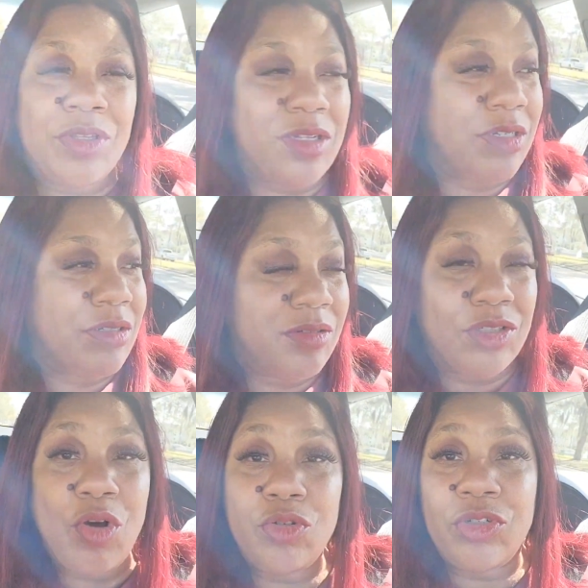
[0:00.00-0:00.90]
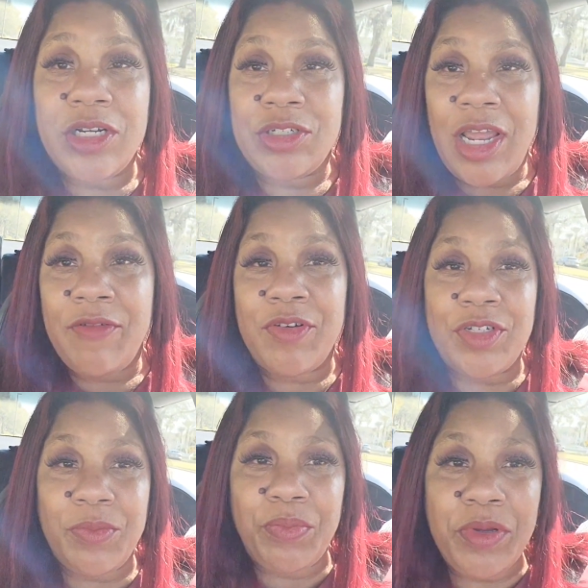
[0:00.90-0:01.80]
the tow truck driver
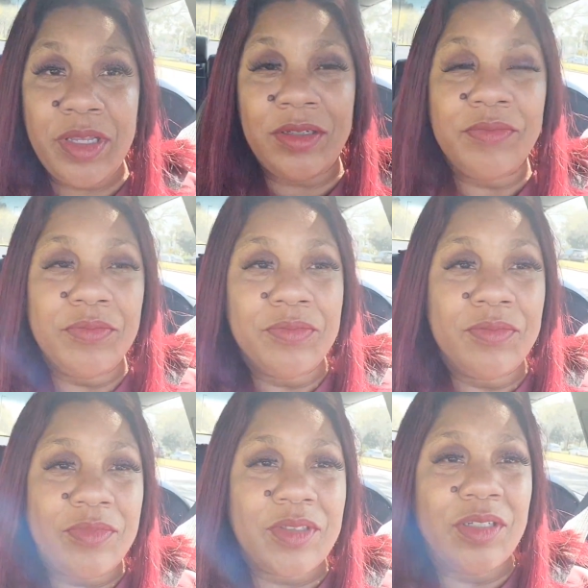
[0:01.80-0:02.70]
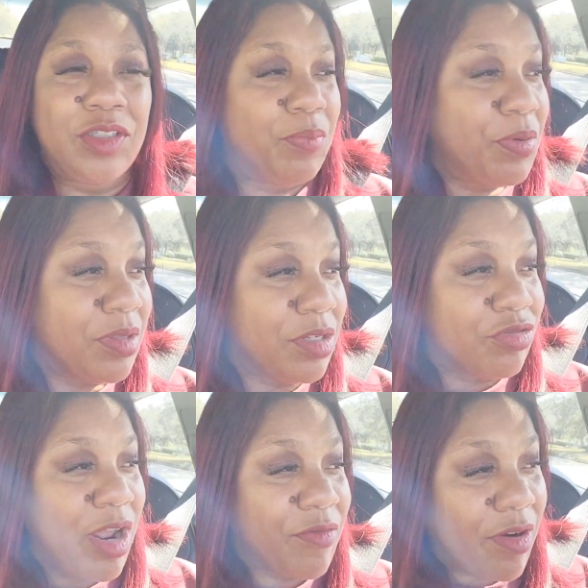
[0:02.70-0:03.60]
to put the
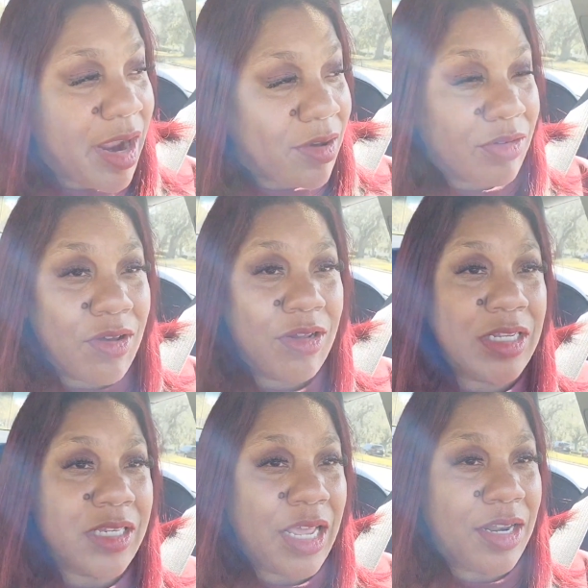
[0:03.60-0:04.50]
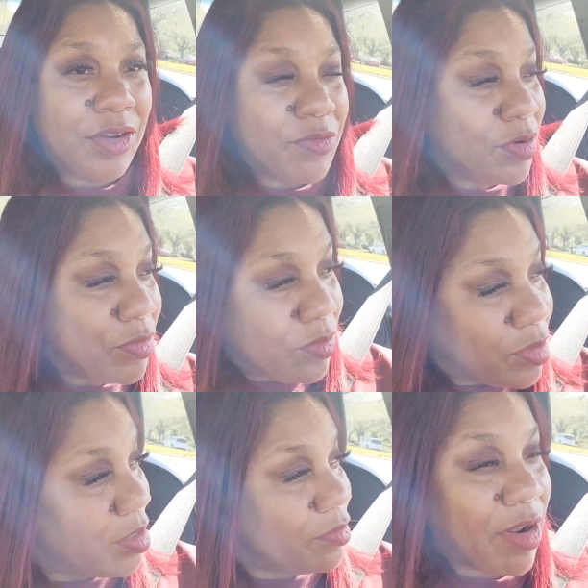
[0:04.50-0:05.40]
driver out on the side of the road.
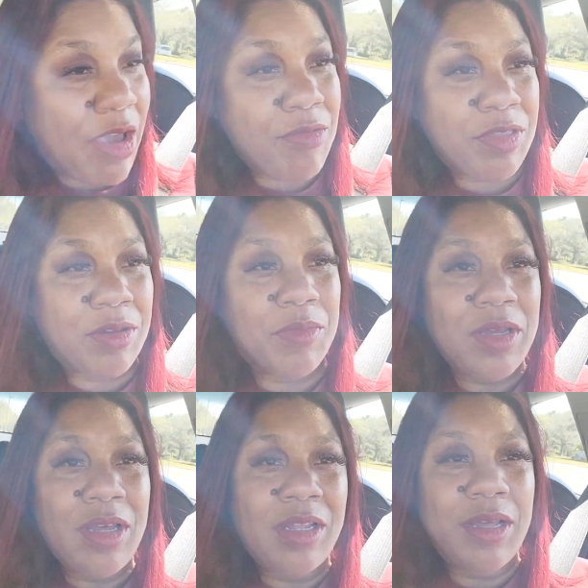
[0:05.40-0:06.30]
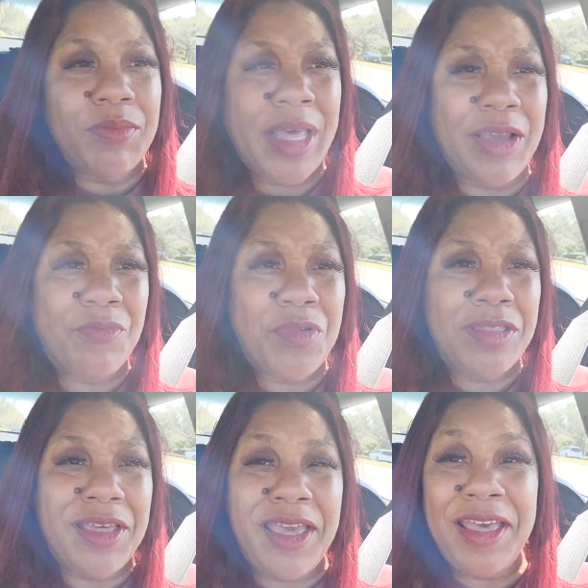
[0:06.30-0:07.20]
Couldn't ride with them. And I'm like, what
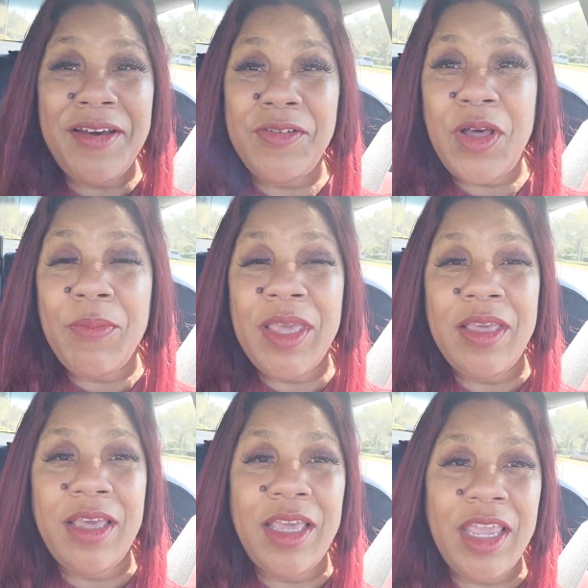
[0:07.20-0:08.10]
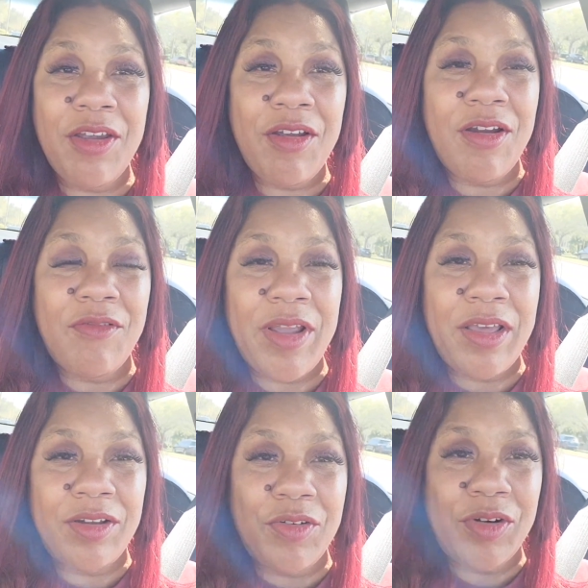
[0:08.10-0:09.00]
the hell? I mean, here
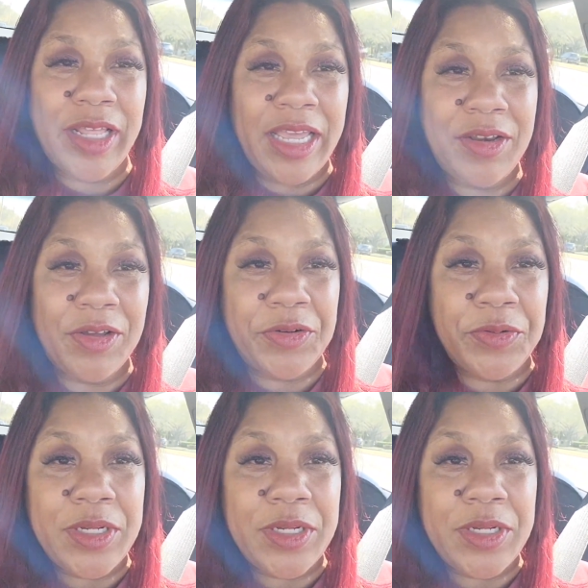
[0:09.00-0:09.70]
around in Orlando,